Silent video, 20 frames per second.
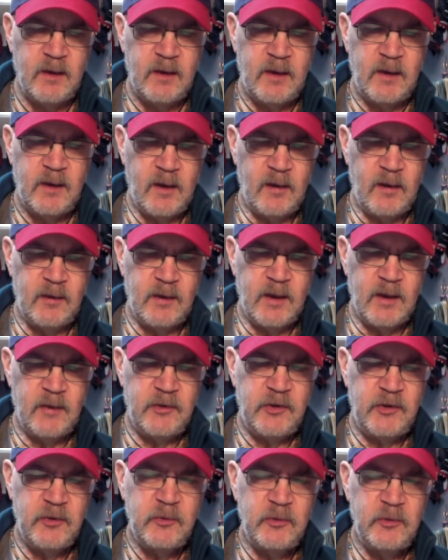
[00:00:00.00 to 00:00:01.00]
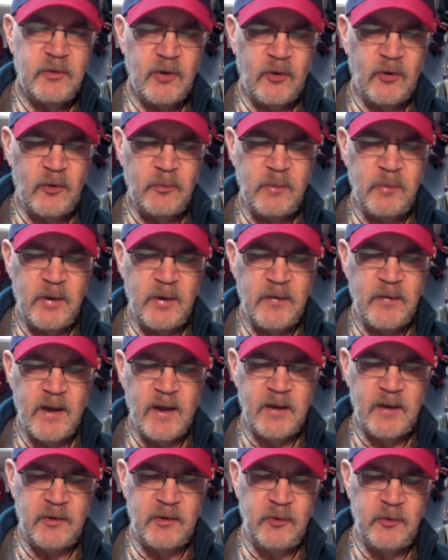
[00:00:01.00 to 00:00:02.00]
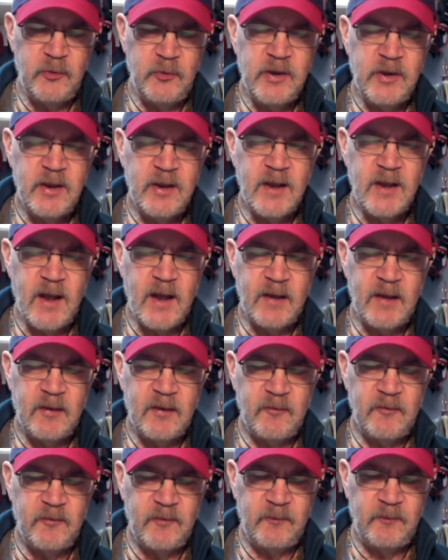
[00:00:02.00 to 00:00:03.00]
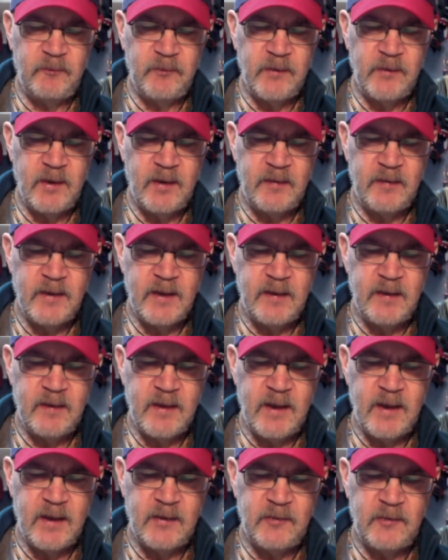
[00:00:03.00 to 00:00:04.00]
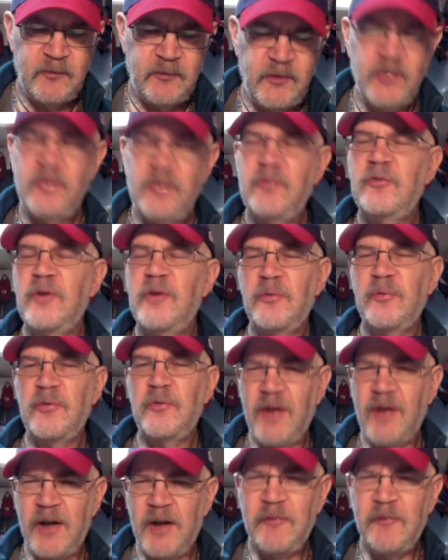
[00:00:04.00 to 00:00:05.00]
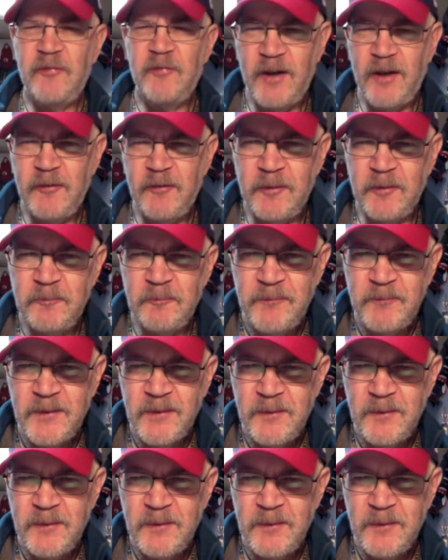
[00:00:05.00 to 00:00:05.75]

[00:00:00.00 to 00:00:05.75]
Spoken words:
Now, you had told me that you did not, that Field of Dreams was not your favorite